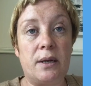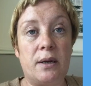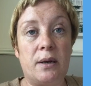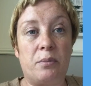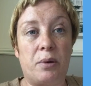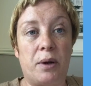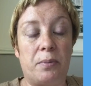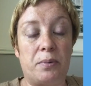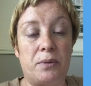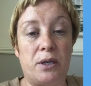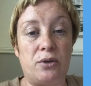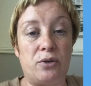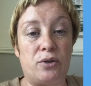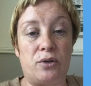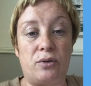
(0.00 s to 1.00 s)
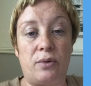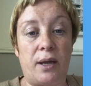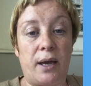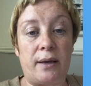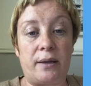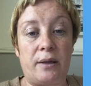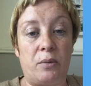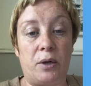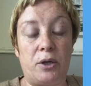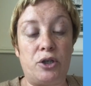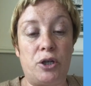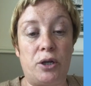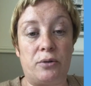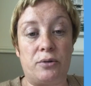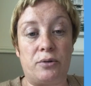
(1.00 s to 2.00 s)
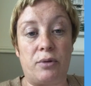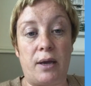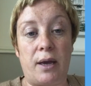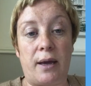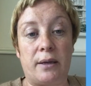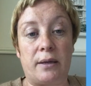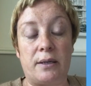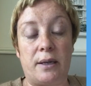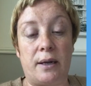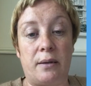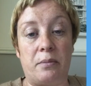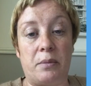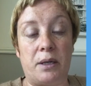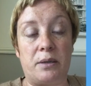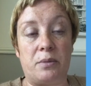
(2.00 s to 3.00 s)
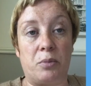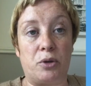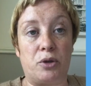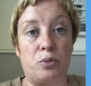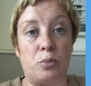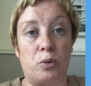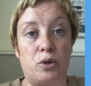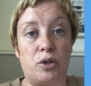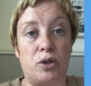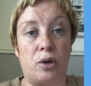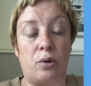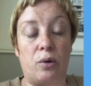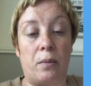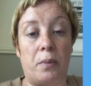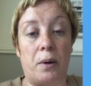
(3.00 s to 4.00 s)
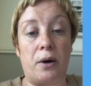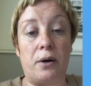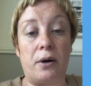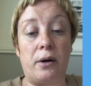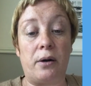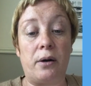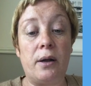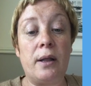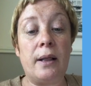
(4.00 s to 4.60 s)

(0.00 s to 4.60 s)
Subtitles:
property doesn't react the way shares react. It's much slower burner.